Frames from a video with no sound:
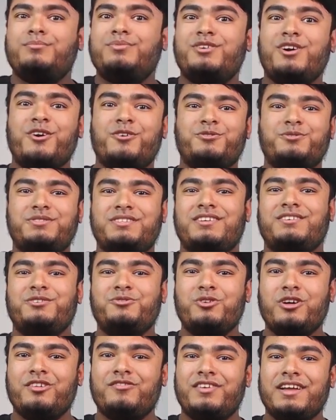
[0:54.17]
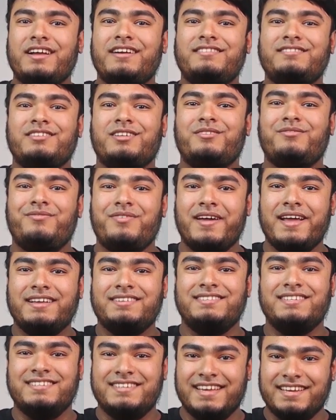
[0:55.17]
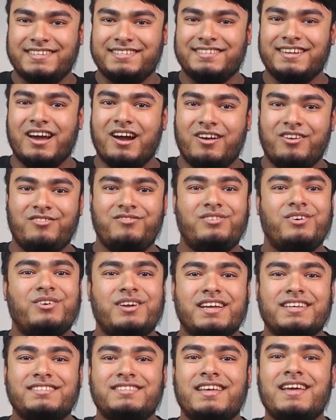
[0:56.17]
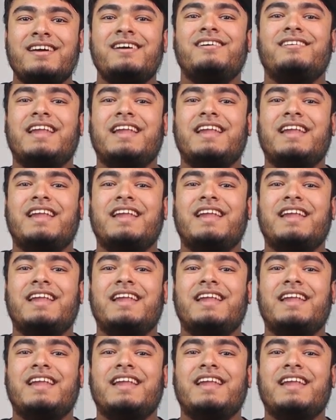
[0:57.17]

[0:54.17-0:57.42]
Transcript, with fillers: Pros, dual pixel phase detection autofocus,